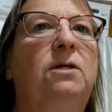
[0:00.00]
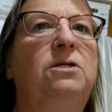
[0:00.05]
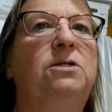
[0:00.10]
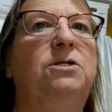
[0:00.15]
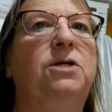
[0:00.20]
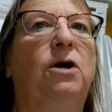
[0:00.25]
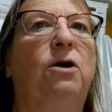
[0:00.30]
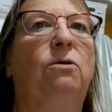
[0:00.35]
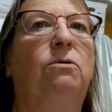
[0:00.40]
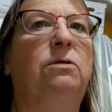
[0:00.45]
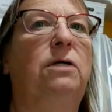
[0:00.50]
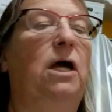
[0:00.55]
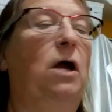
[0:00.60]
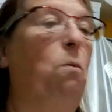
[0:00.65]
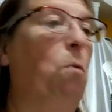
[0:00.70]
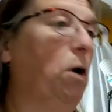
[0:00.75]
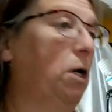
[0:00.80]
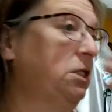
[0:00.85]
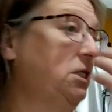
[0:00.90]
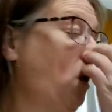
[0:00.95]
So
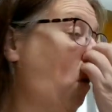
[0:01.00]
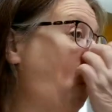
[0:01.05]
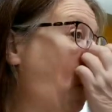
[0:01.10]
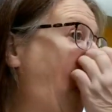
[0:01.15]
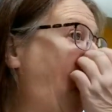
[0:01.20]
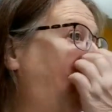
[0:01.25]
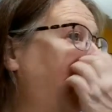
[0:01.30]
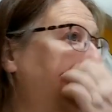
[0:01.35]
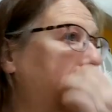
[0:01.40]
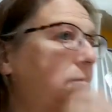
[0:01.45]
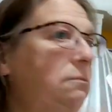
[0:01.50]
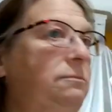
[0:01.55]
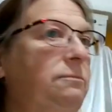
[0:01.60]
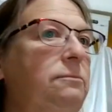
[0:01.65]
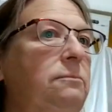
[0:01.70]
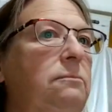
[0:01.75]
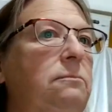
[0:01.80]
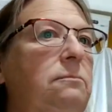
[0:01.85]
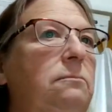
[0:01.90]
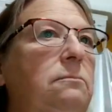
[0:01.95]
it works out well.
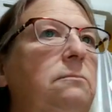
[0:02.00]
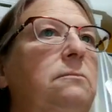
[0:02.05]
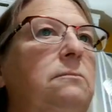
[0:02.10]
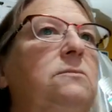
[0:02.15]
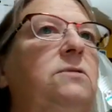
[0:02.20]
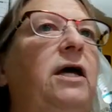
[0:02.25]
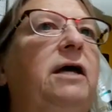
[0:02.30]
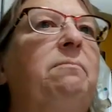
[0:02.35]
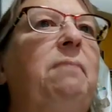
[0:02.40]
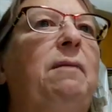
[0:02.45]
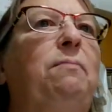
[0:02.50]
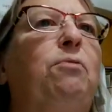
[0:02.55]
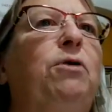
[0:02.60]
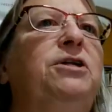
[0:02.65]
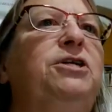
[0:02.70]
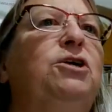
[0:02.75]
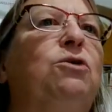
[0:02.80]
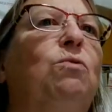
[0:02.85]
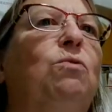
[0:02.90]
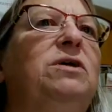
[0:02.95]
Like my
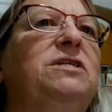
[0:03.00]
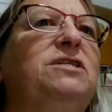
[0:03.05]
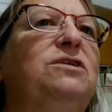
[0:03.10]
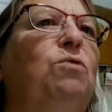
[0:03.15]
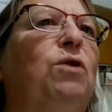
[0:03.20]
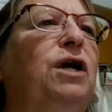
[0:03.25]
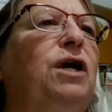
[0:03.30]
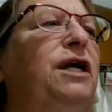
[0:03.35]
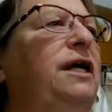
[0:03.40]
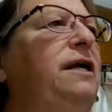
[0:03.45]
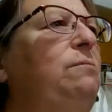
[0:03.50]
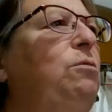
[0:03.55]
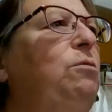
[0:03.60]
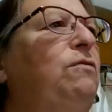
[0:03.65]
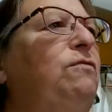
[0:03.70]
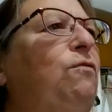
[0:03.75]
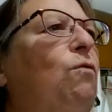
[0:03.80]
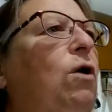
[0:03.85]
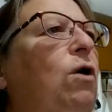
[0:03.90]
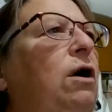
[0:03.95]
printer wasn't working
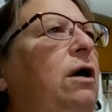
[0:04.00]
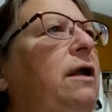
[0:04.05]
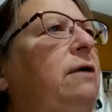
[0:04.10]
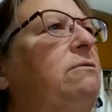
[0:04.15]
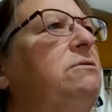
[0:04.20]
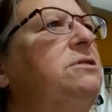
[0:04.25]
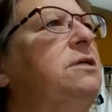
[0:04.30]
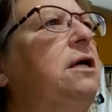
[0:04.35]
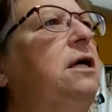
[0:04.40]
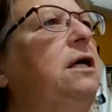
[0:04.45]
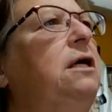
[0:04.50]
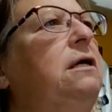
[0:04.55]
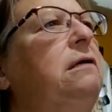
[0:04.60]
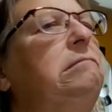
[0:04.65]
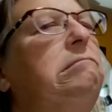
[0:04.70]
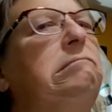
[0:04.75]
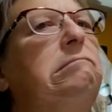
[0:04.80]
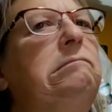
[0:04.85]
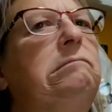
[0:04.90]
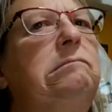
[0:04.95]
before, and I was like,
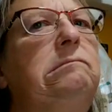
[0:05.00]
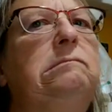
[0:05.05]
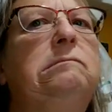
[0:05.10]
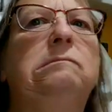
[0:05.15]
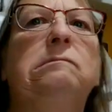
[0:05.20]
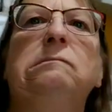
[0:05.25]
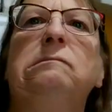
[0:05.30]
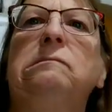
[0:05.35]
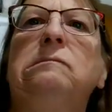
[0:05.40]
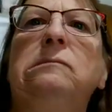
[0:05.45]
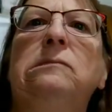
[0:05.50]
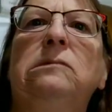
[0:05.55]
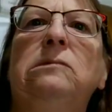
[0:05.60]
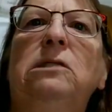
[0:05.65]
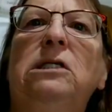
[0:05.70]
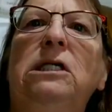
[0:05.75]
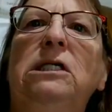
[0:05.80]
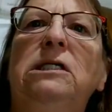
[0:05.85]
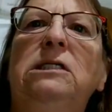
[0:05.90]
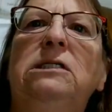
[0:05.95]

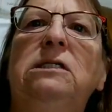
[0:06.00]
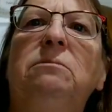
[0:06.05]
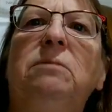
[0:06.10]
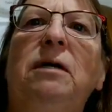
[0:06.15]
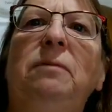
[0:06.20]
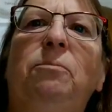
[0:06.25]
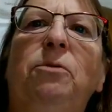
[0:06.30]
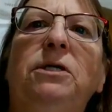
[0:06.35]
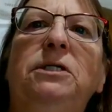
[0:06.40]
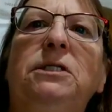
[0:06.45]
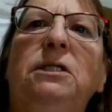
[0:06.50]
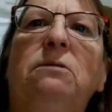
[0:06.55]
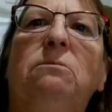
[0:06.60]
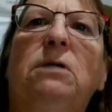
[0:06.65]
why isn't my printer